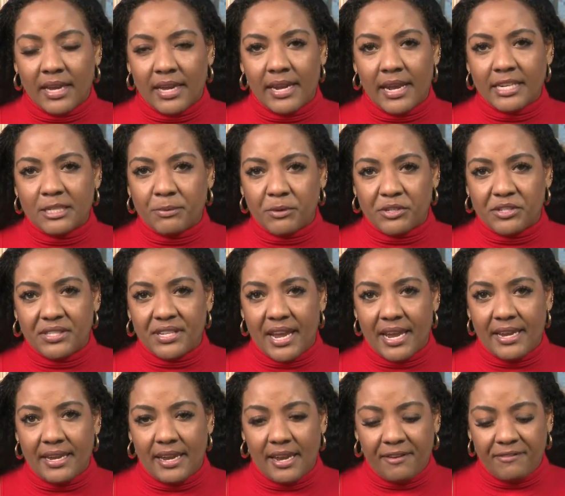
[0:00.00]
And experts
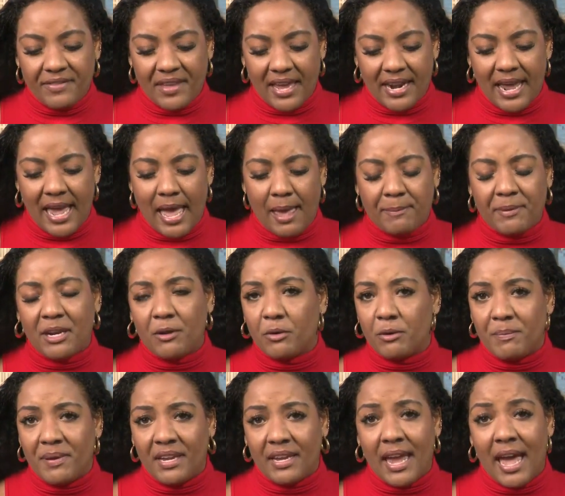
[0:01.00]
say if that happened,
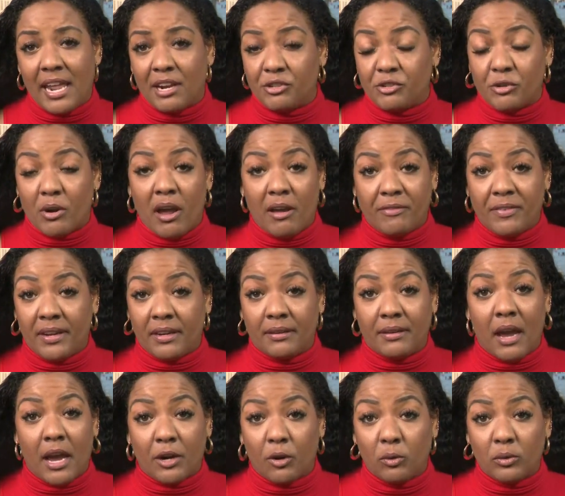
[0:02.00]
it would be
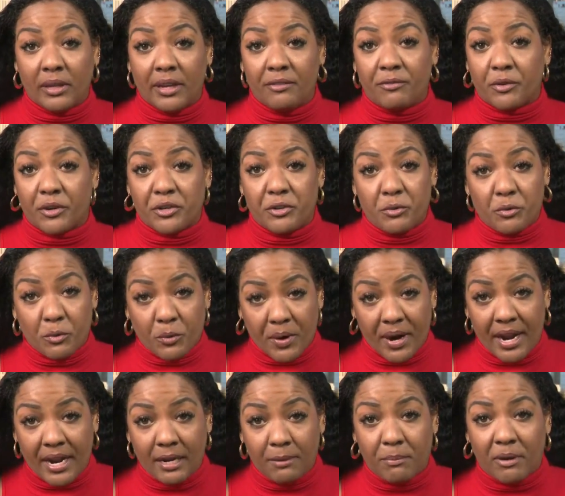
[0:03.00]
catastrophic not only for
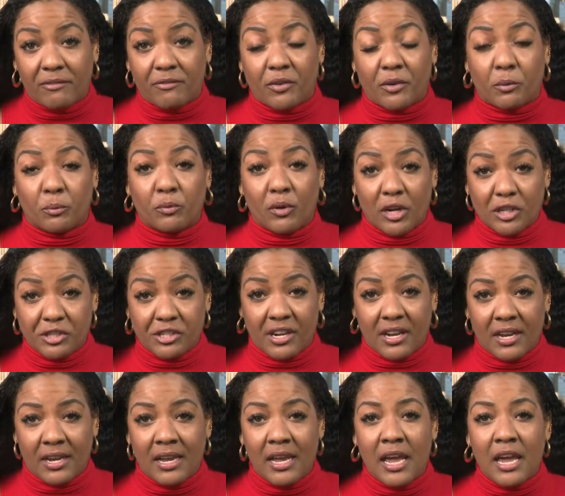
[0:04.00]
Ukraine, but for
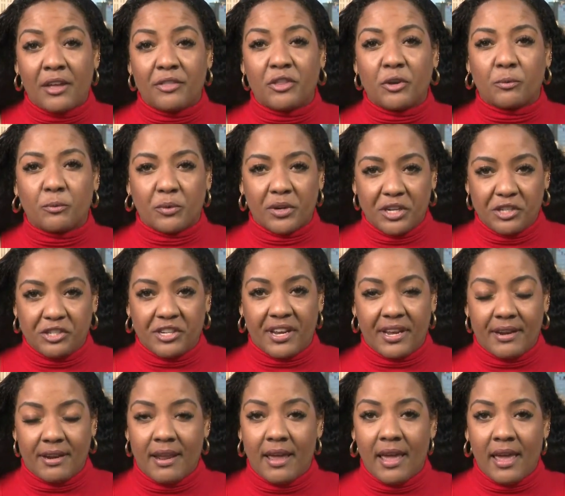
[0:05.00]
Russia, the
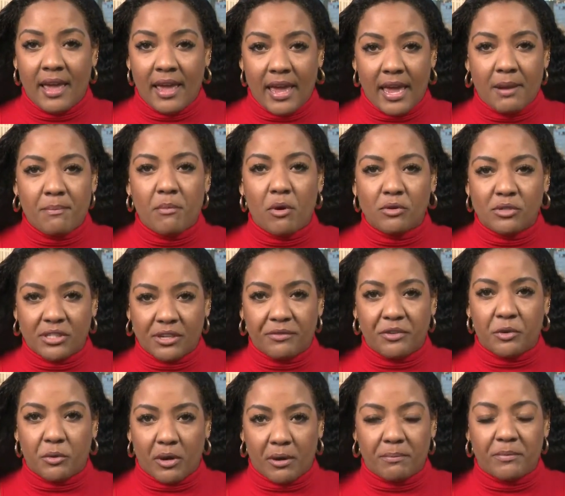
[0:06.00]
region, and
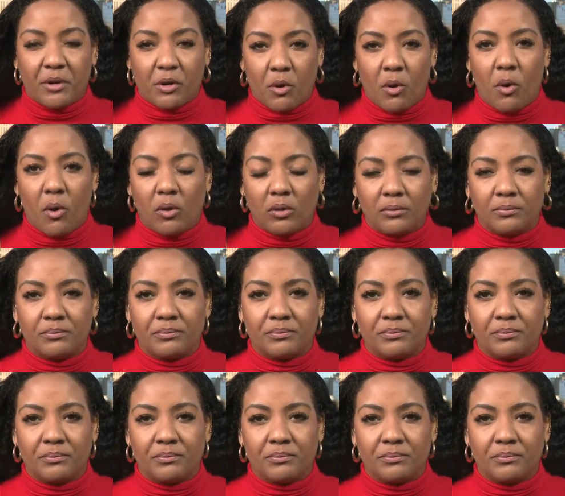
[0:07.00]
most of Europe, Nichole.